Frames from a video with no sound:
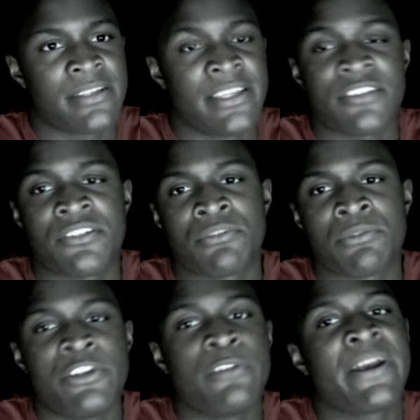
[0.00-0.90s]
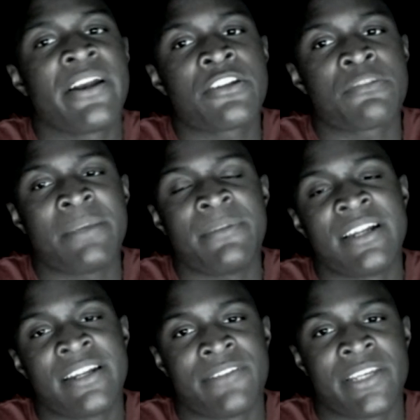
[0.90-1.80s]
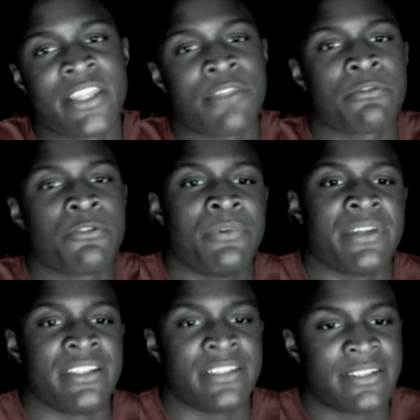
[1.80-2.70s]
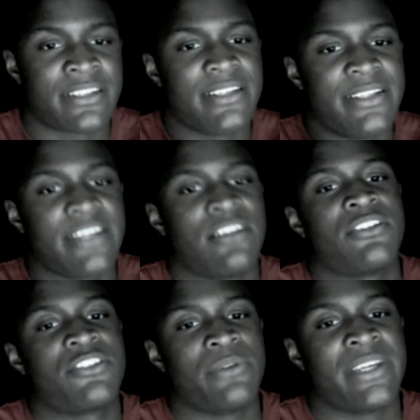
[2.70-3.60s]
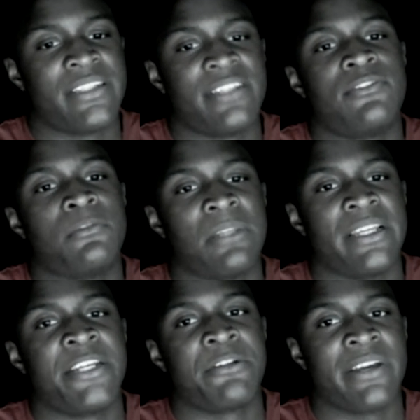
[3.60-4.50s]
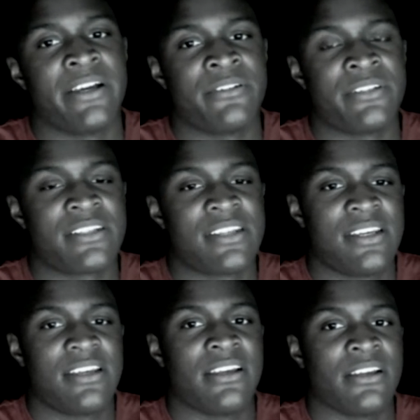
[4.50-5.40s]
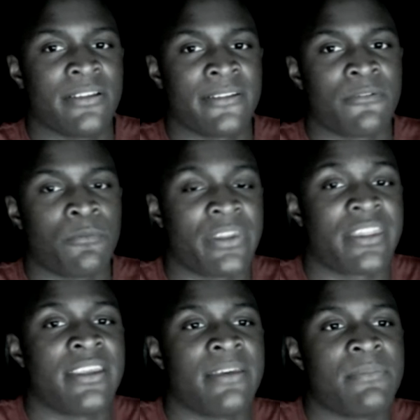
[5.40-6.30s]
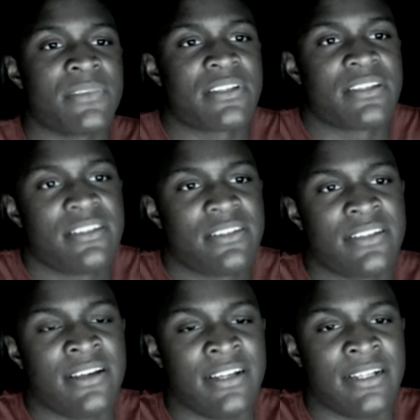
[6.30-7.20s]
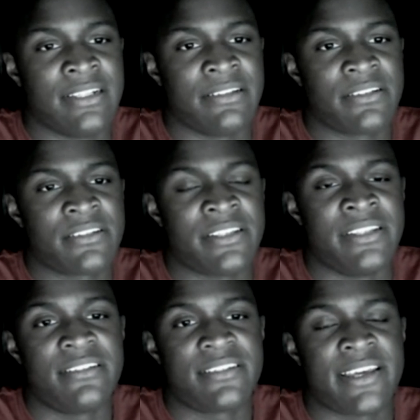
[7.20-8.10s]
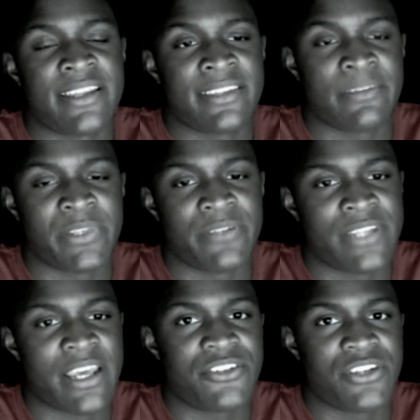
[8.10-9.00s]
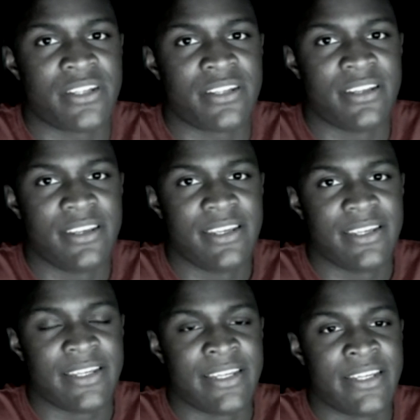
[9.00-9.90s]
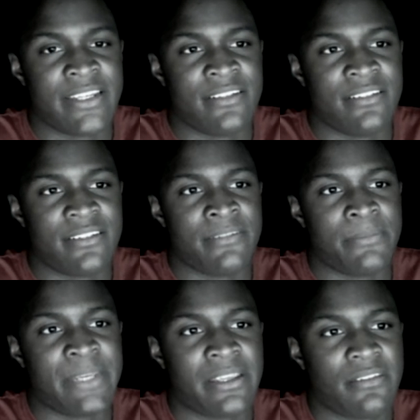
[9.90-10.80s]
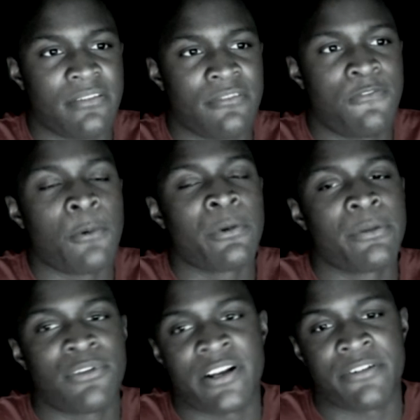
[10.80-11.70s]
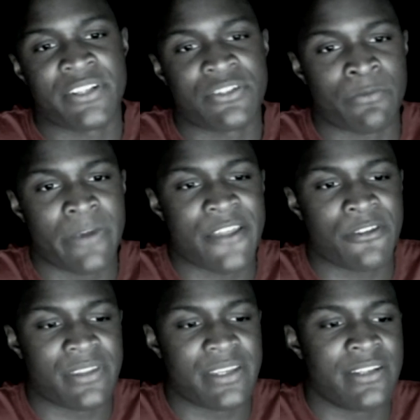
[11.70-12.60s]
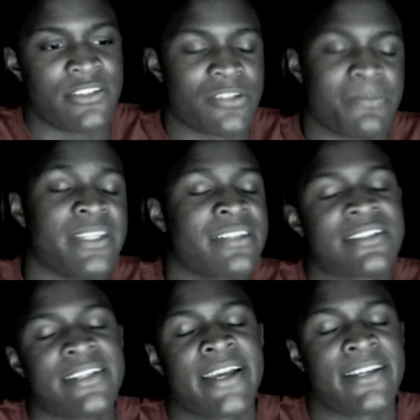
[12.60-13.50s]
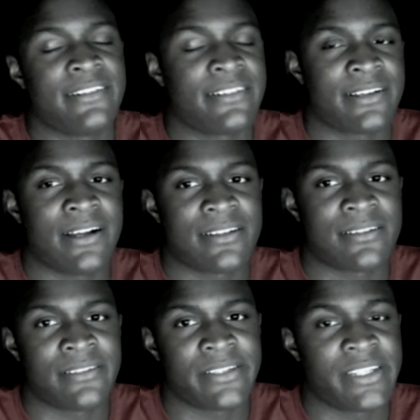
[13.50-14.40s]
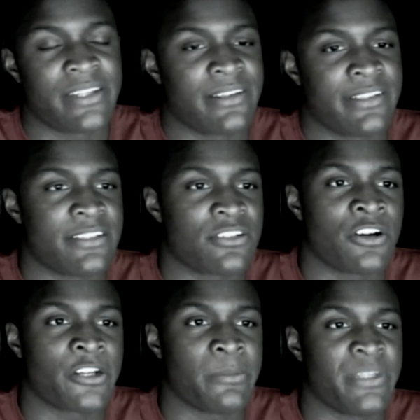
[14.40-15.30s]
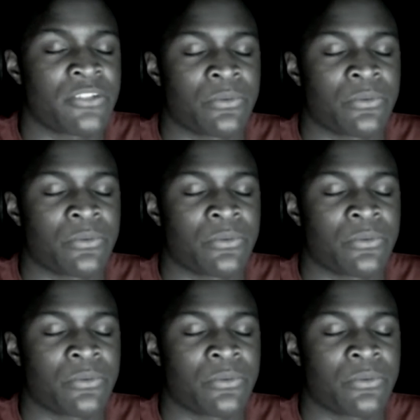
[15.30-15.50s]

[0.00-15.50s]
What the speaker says: get through to your parents. Maybe not even get through, but at least get onto a level playing ground with them, to ease that bit of tension and make forward progress, rather than just being stagnant and constantly getting in these arguments